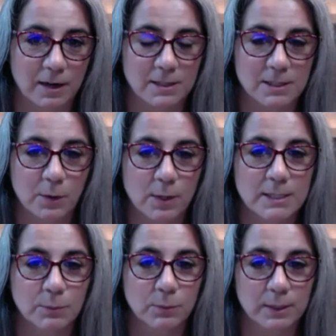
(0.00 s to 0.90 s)
And so it's
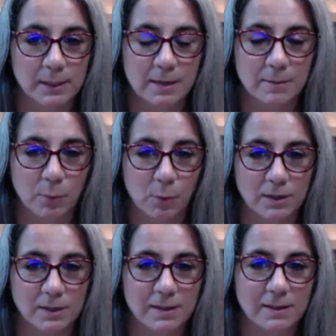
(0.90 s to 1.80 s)
really
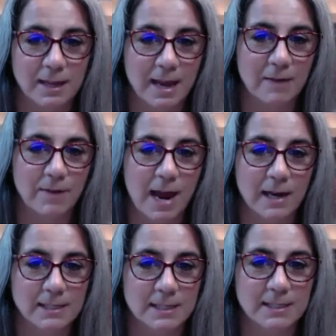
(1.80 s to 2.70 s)
important that they have
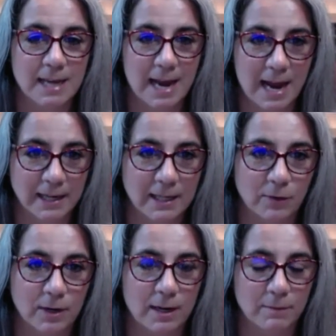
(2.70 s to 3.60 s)
access to
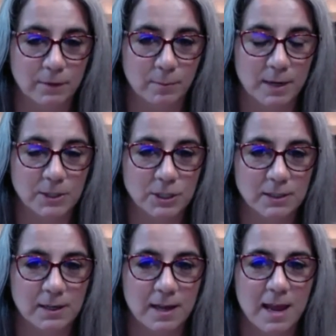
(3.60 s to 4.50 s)
accurate information.